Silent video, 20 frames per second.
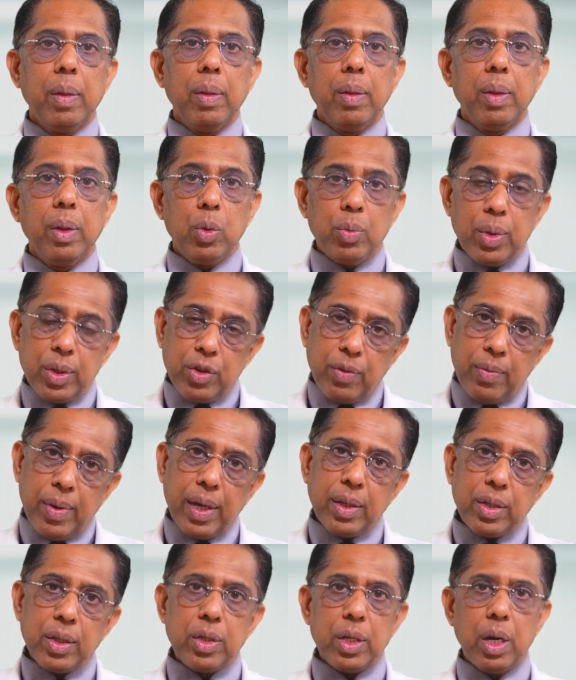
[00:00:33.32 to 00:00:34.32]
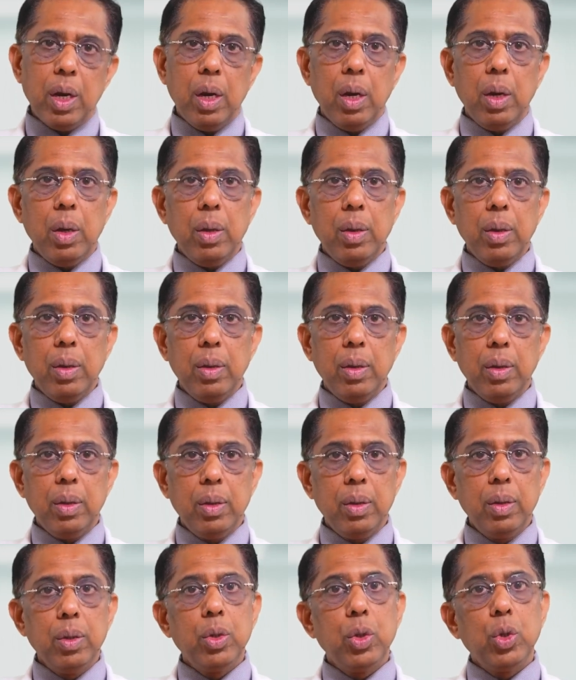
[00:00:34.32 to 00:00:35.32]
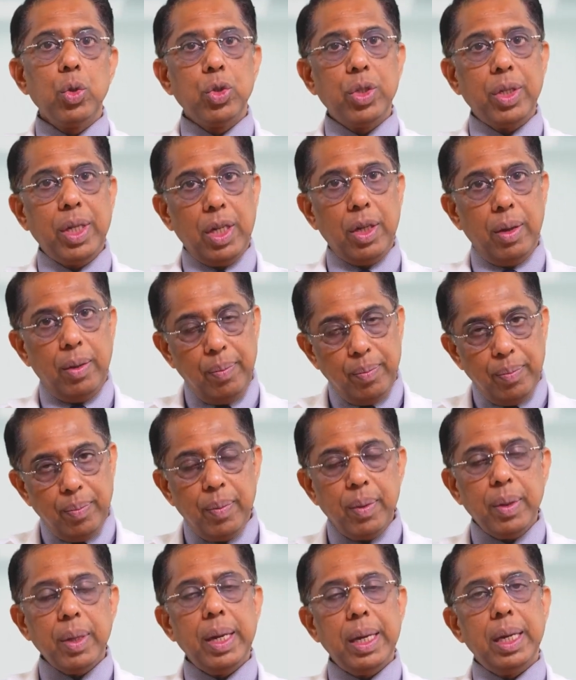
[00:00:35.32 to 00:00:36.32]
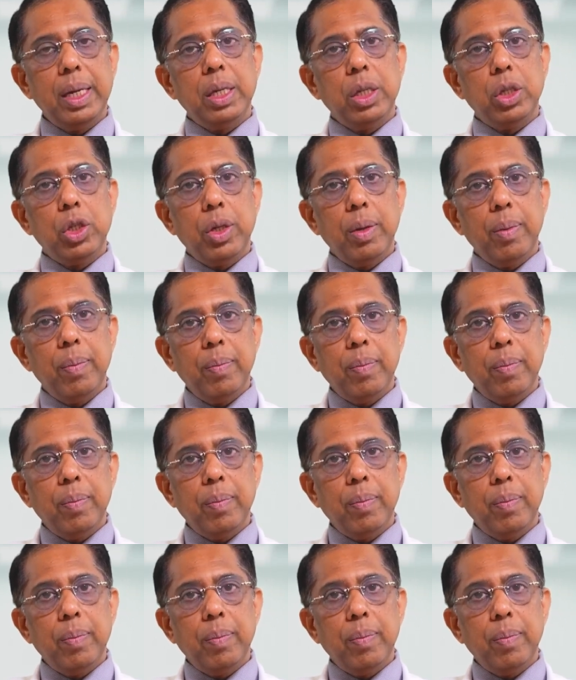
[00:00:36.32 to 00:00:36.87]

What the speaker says: The risk factors are usually age,